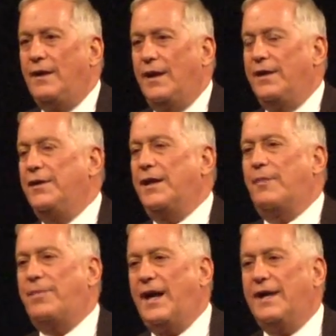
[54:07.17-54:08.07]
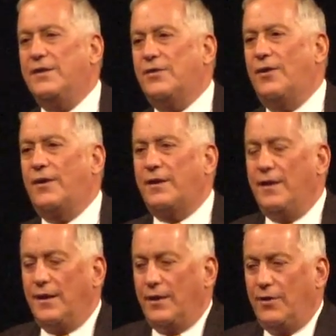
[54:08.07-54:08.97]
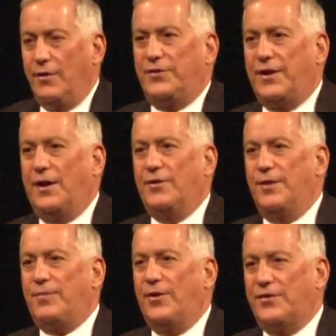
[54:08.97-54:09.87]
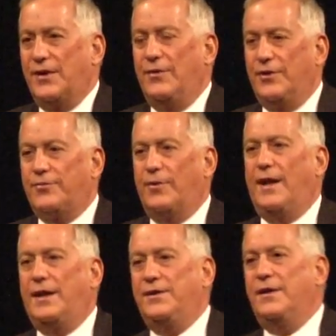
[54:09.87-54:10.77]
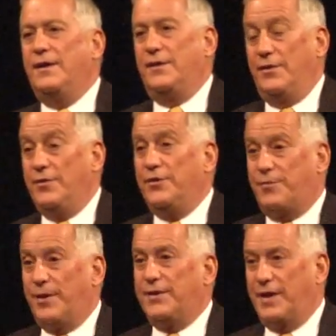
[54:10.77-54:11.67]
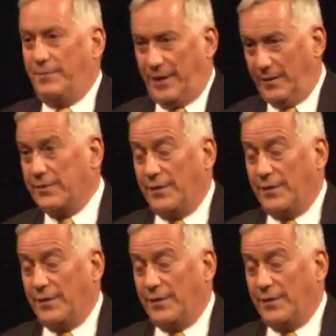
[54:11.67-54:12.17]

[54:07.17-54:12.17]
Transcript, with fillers: And then you get a patent clerk who is the only person who has read Newton's Principia.